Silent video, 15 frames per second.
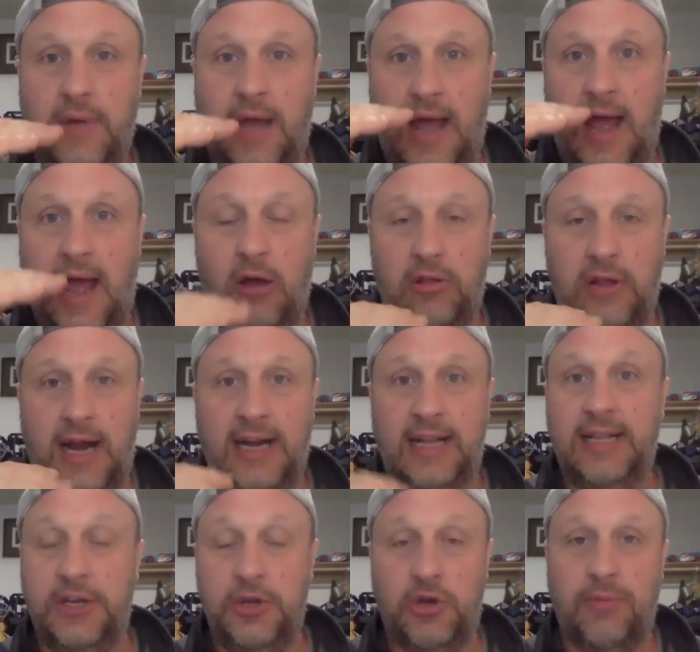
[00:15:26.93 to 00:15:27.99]
outlining
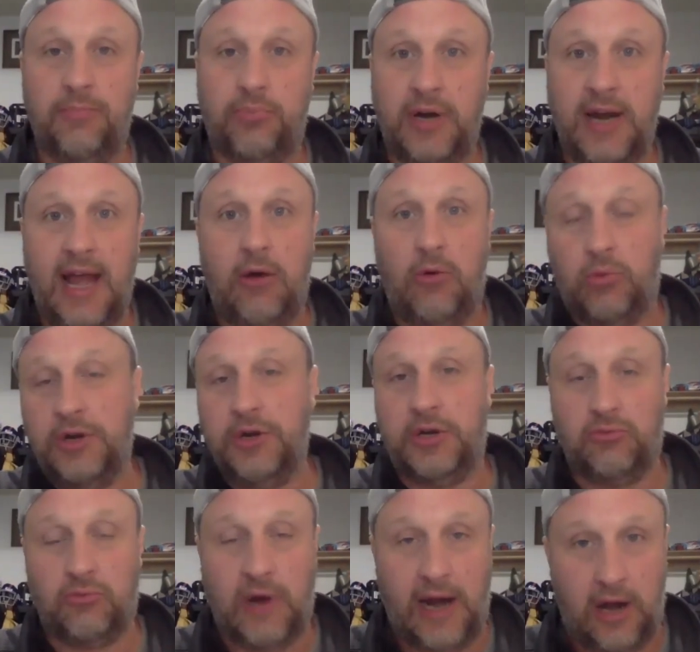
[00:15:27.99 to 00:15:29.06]
that you can print out where you
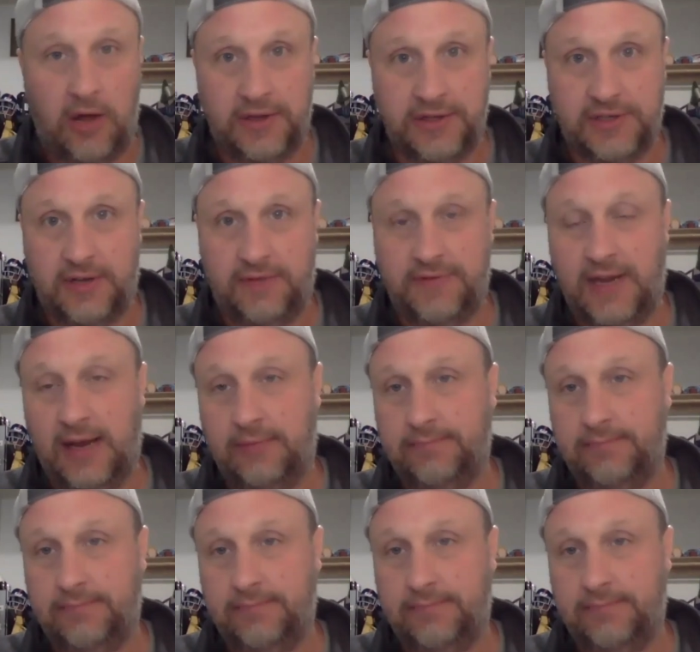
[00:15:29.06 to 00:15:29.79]
can write all this stuff down.